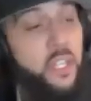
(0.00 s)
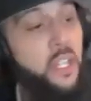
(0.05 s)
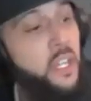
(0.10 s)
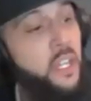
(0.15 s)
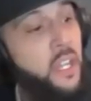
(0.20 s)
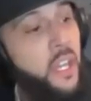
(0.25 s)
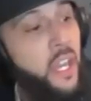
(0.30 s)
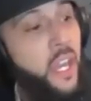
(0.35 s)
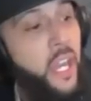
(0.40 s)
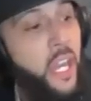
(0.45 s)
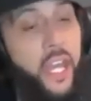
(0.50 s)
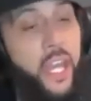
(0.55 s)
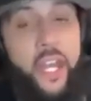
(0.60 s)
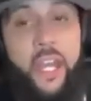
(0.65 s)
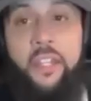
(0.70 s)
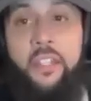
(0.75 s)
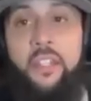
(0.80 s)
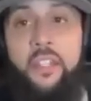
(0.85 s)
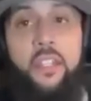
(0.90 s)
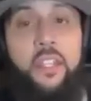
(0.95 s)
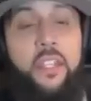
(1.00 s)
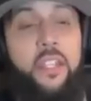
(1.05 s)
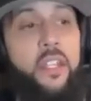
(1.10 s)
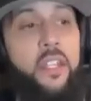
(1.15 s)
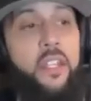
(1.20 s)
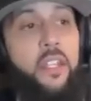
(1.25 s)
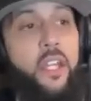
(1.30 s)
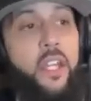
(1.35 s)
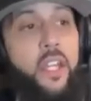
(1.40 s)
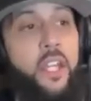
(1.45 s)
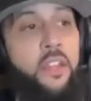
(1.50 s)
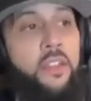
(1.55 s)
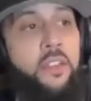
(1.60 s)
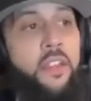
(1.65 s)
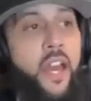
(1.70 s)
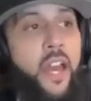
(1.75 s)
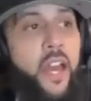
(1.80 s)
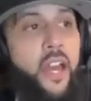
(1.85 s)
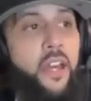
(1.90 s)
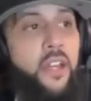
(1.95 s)
and
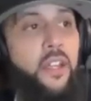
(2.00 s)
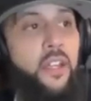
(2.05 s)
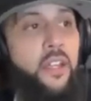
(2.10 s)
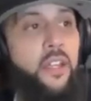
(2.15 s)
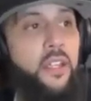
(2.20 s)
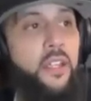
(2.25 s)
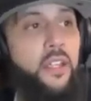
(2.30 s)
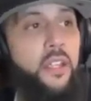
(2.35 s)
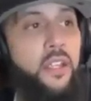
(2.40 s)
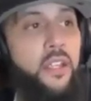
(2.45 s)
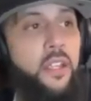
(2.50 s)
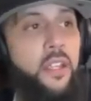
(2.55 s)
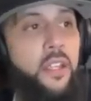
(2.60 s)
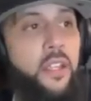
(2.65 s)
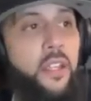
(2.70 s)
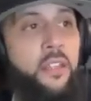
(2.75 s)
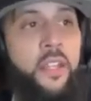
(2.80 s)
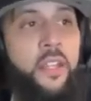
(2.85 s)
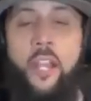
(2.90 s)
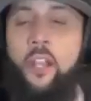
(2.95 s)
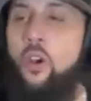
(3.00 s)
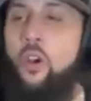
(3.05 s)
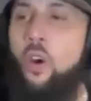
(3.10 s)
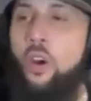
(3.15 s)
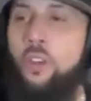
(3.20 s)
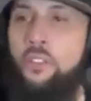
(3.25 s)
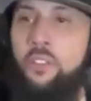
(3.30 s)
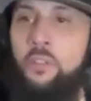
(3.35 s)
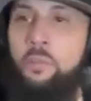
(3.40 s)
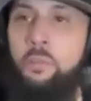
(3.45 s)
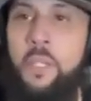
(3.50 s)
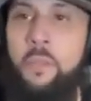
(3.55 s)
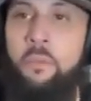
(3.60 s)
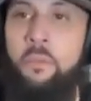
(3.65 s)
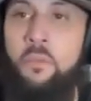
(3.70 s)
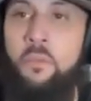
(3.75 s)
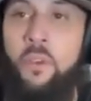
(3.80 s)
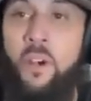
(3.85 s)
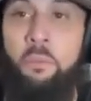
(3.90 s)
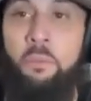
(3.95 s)
that that causes people
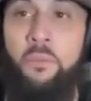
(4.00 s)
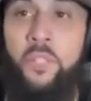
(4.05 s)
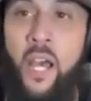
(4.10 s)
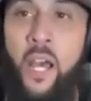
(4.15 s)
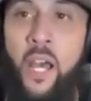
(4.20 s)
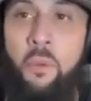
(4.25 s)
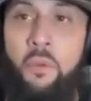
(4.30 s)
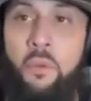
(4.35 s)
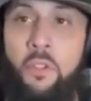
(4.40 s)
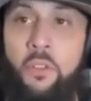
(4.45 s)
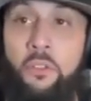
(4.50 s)
up top to